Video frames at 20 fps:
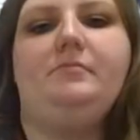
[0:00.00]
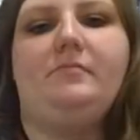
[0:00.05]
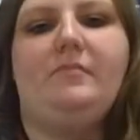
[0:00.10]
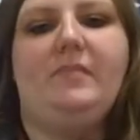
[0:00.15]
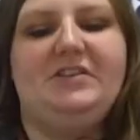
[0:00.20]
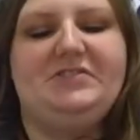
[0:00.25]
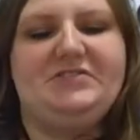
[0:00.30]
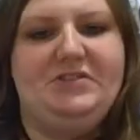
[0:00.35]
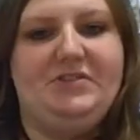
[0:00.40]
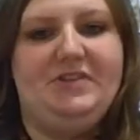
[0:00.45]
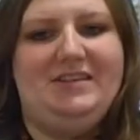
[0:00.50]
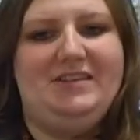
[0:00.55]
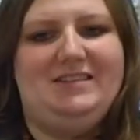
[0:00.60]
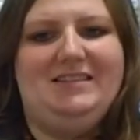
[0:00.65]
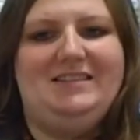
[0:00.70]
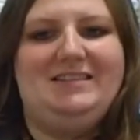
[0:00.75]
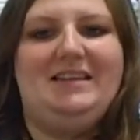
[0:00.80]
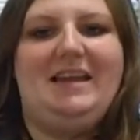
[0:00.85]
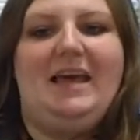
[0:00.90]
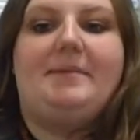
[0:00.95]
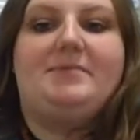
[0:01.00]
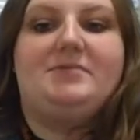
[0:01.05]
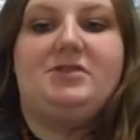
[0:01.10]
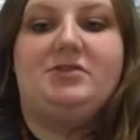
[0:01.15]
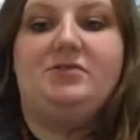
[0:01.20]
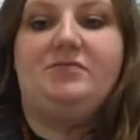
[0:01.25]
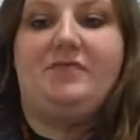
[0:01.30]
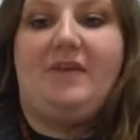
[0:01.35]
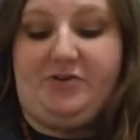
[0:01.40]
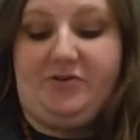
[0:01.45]
so this is an
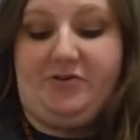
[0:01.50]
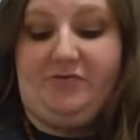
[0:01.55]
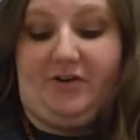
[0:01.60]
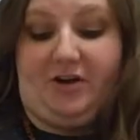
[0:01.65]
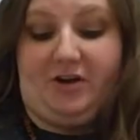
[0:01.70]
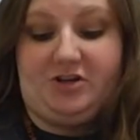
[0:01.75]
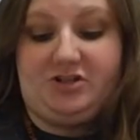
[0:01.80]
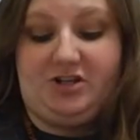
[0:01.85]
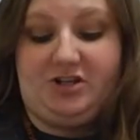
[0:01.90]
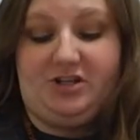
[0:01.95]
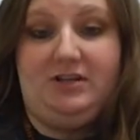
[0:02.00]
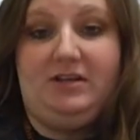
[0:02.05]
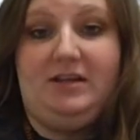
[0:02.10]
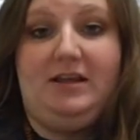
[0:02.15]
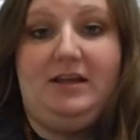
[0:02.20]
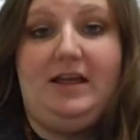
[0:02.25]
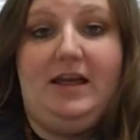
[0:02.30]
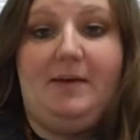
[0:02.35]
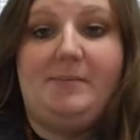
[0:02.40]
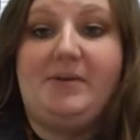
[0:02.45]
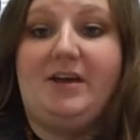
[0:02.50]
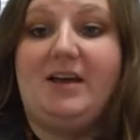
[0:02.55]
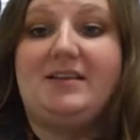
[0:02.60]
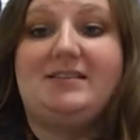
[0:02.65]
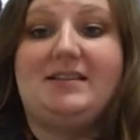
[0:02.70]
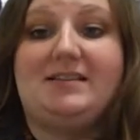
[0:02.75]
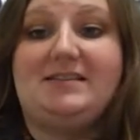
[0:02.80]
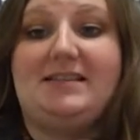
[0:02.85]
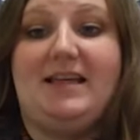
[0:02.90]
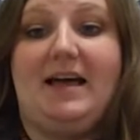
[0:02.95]
absolute value function because
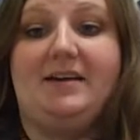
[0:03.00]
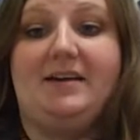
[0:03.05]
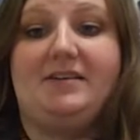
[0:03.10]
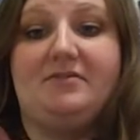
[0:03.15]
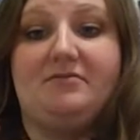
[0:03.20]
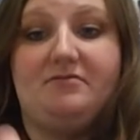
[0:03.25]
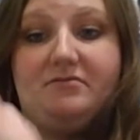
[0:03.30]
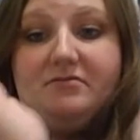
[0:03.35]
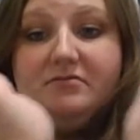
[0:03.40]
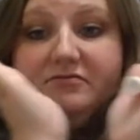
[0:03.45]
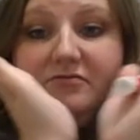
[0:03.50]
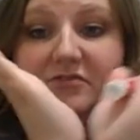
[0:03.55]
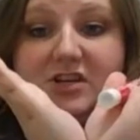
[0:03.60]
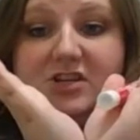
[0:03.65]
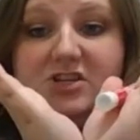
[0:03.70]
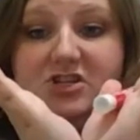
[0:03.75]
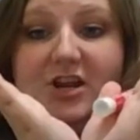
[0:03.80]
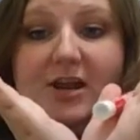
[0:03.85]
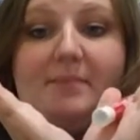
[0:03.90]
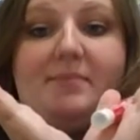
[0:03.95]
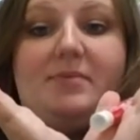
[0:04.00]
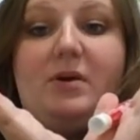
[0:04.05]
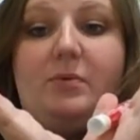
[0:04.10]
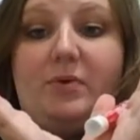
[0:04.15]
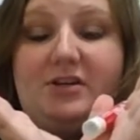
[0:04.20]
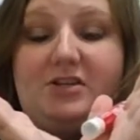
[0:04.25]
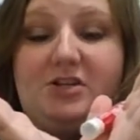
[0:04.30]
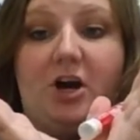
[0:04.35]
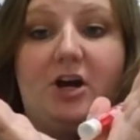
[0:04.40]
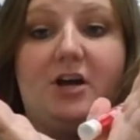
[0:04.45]
it's that V shape that we
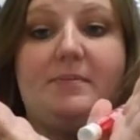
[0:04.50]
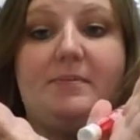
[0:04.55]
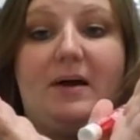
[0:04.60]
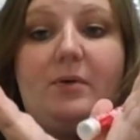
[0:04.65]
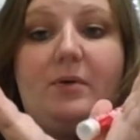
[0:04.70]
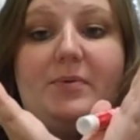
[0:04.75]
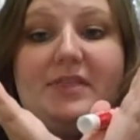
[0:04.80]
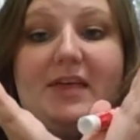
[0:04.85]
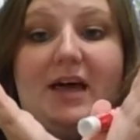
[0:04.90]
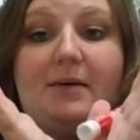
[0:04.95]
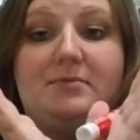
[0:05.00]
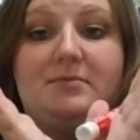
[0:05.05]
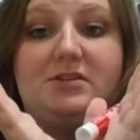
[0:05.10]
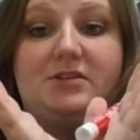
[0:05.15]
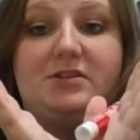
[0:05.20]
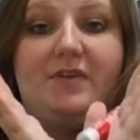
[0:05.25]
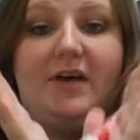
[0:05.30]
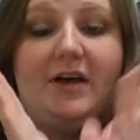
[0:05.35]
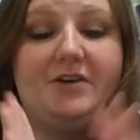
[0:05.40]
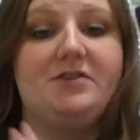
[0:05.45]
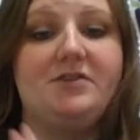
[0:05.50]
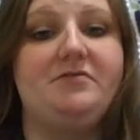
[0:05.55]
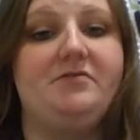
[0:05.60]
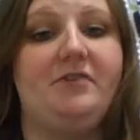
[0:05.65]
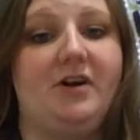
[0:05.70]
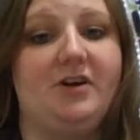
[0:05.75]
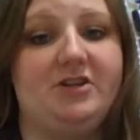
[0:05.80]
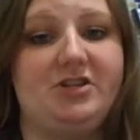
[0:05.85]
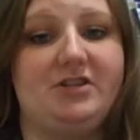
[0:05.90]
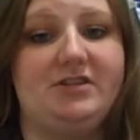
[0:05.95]
talk about with absolute value
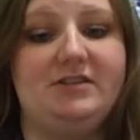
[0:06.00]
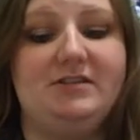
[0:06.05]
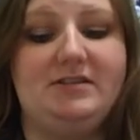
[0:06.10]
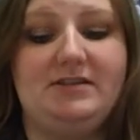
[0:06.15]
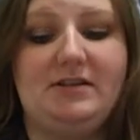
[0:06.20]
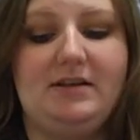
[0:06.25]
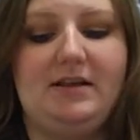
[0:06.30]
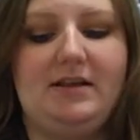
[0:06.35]
functions.